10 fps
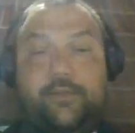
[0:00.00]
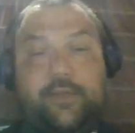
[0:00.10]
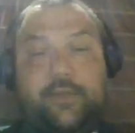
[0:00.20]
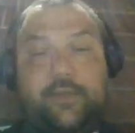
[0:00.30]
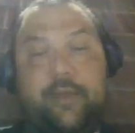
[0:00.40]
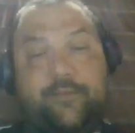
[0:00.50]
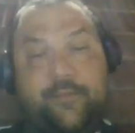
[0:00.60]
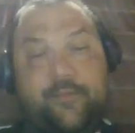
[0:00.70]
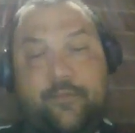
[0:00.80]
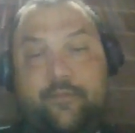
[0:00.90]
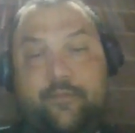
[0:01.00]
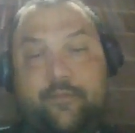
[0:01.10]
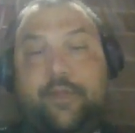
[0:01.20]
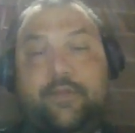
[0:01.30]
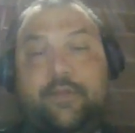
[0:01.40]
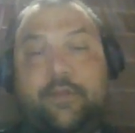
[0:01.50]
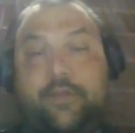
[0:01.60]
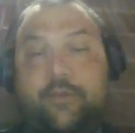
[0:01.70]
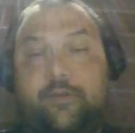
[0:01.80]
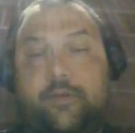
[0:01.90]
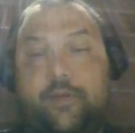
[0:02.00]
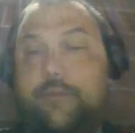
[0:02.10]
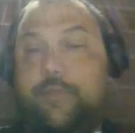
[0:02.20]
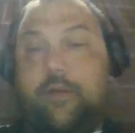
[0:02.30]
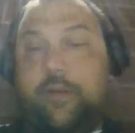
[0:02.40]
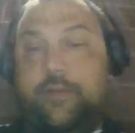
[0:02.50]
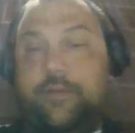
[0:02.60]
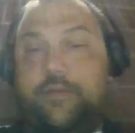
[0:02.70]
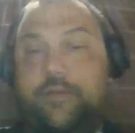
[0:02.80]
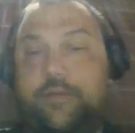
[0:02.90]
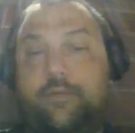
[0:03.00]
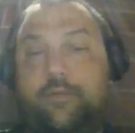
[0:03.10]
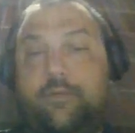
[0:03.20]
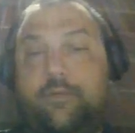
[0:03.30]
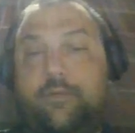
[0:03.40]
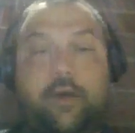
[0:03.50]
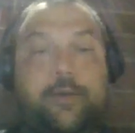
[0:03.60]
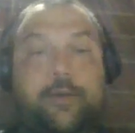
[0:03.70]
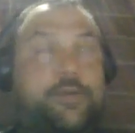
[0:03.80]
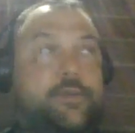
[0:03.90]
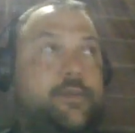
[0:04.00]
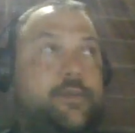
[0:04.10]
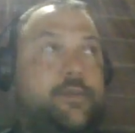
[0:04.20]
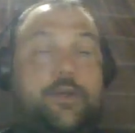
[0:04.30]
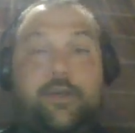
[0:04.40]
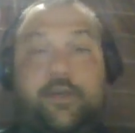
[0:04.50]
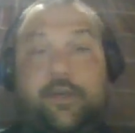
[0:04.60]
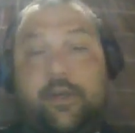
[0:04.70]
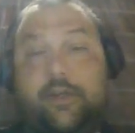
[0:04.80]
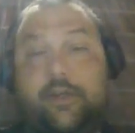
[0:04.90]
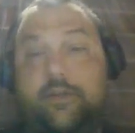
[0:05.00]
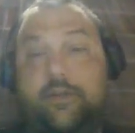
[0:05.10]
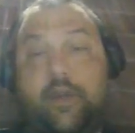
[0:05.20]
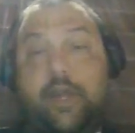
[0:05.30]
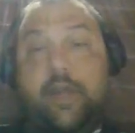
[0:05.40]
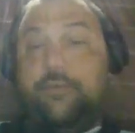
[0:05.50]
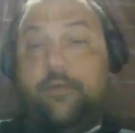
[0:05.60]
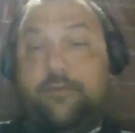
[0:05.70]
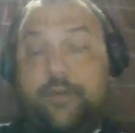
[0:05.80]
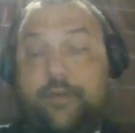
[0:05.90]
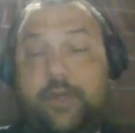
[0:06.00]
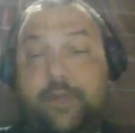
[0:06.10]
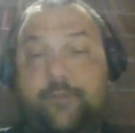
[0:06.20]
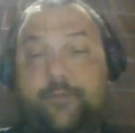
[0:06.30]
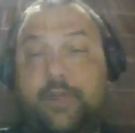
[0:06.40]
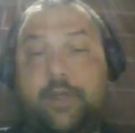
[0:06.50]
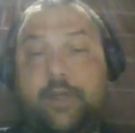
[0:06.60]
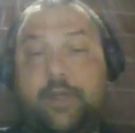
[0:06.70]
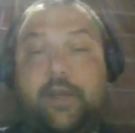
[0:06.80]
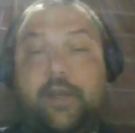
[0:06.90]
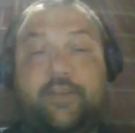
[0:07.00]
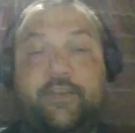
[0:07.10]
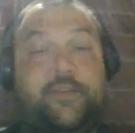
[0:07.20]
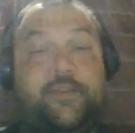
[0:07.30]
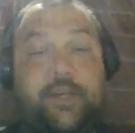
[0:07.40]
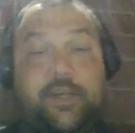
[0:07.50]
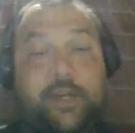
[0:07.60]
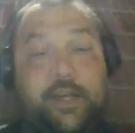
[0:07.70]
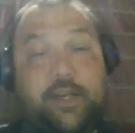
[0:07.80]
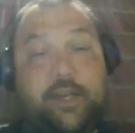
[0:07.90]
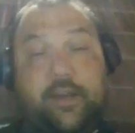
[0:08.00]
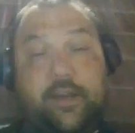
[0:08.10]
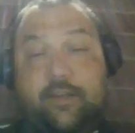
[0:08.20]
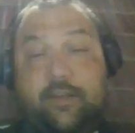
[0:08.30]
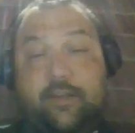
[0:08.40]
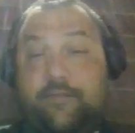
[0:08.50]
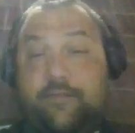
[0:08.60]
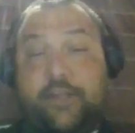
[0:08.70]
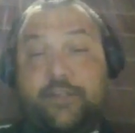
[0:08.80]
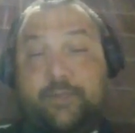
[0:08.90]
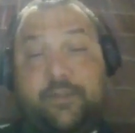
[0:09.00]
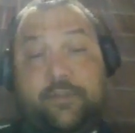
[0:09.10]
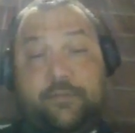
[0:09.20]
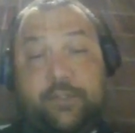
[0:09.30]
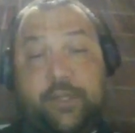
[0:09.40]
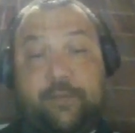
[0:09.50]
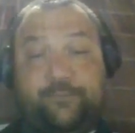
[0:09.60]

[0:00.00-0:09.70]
And again, these are Americans who talk about this, and you can't throw a frisbee in the United States and not hit a fascist piece of shit.